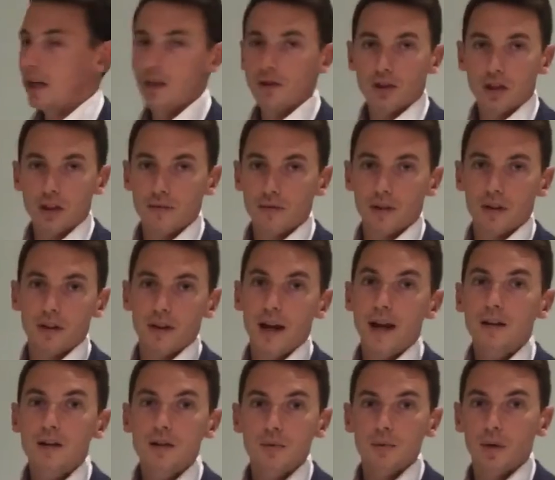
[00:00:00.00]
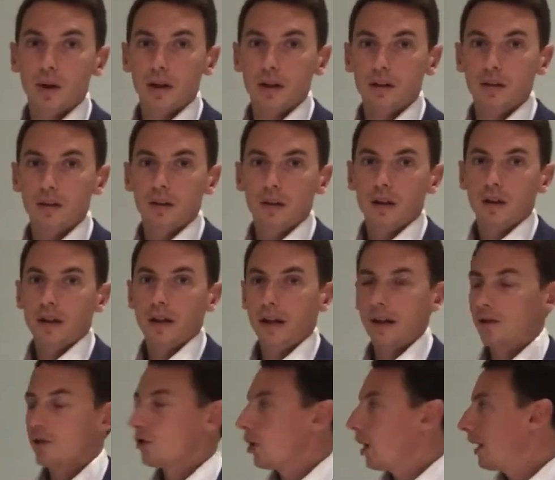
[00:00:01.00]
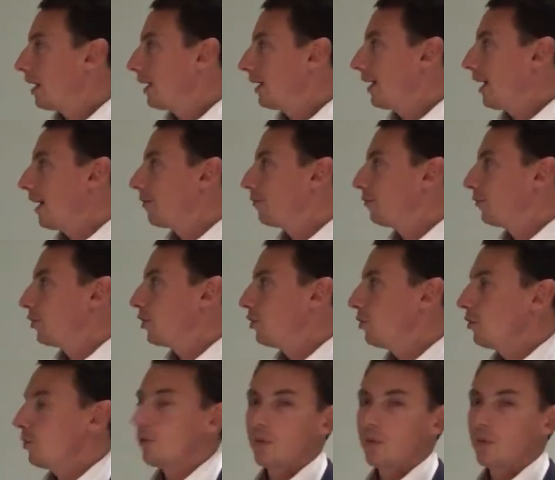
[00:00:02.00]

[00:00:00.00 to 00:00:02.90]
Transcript: potentially even the next one and trying to get 2,